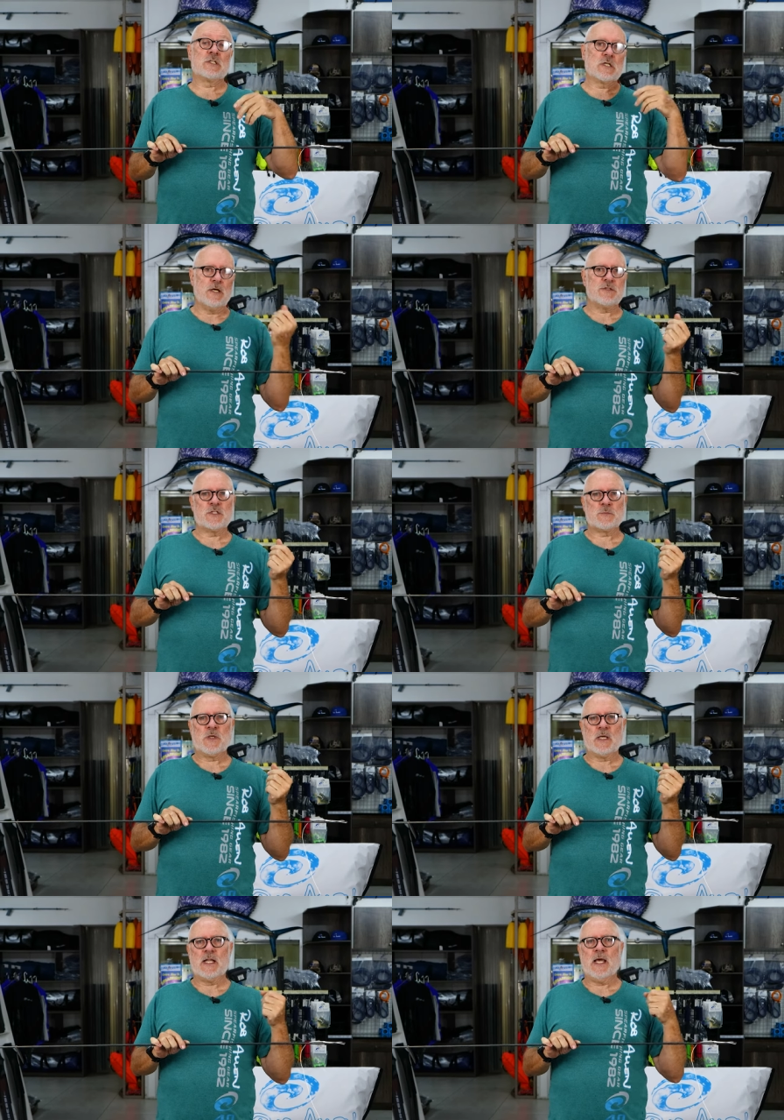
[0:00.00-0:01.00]
slows the
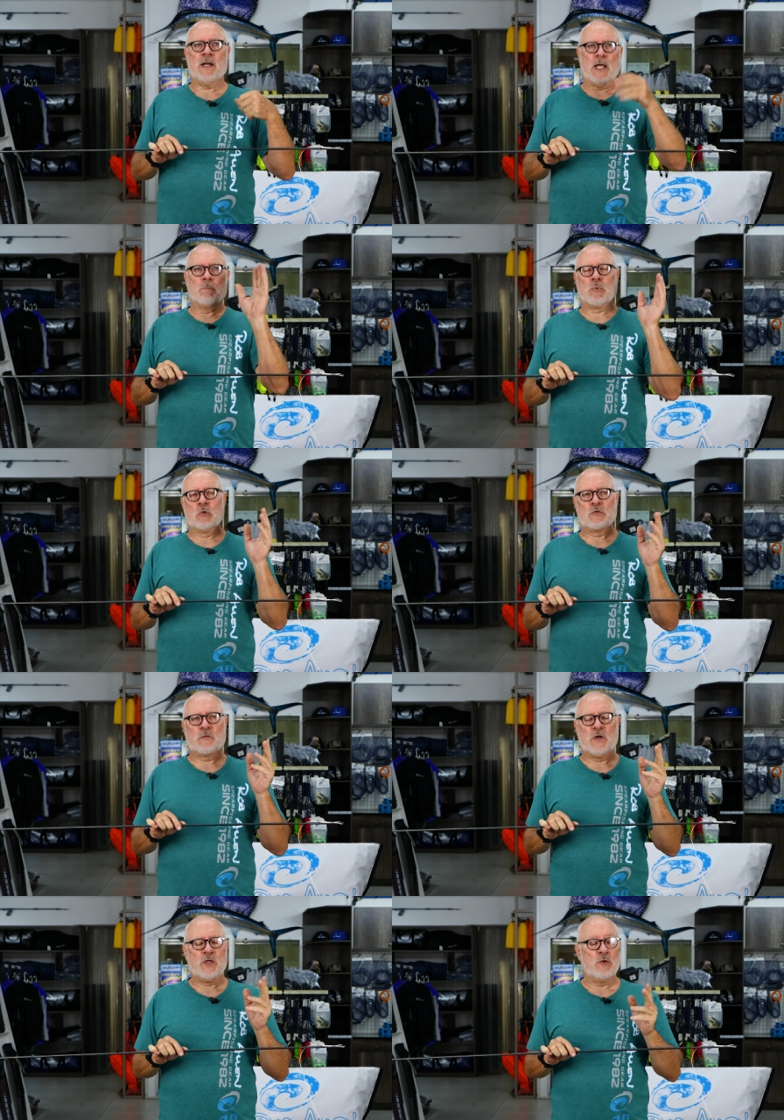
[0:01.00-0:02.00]
spear down and pulls free.